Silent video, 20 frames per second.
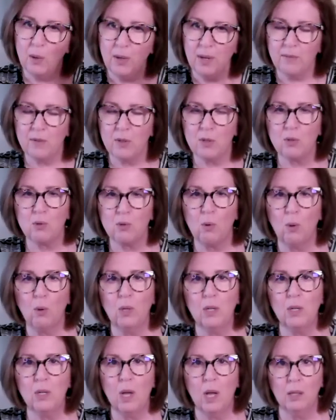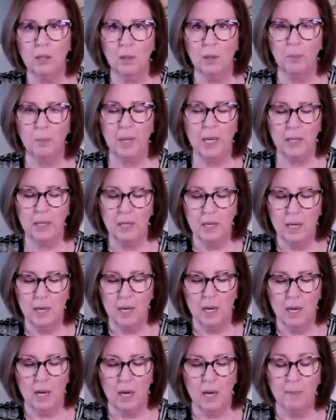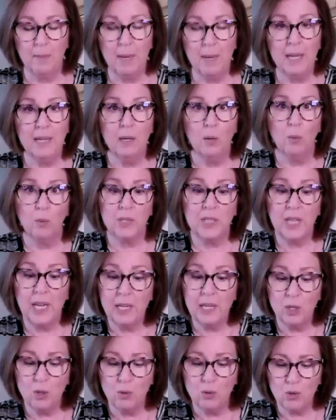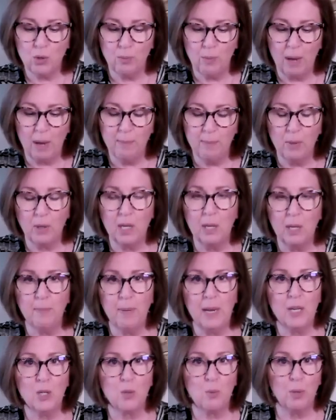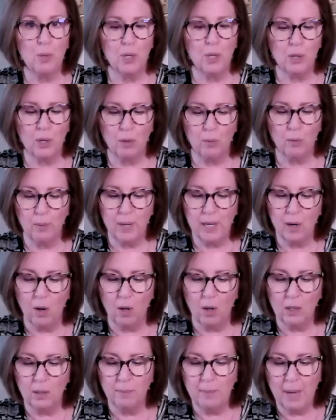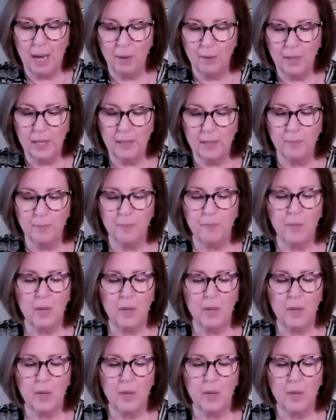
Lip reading: You have to scroll it a little bit. And it will take you to my booking page where you can read all about it.